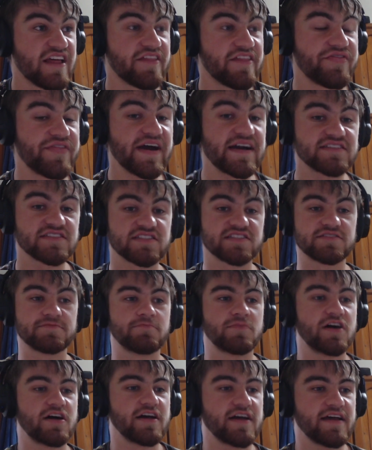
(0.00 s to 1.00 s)
that's
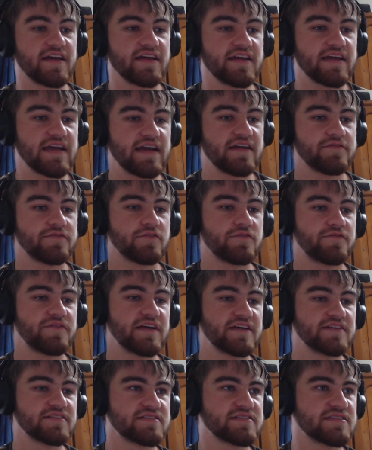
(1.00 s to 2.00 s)
my AFL
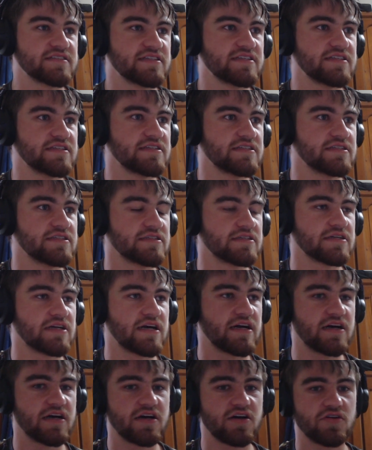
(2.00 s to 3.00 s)
Fantasy
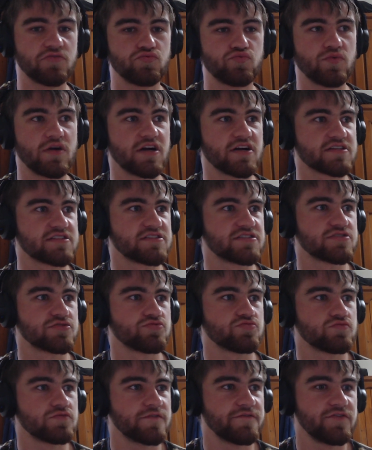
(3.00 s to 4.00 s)
rucks
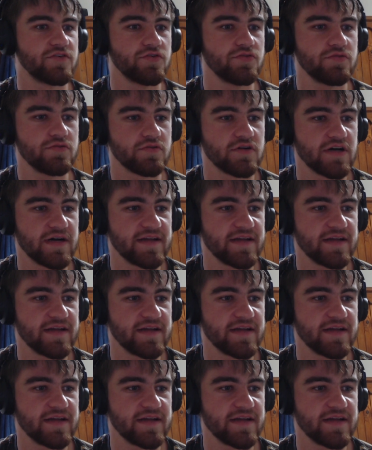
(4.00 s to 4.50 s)
review.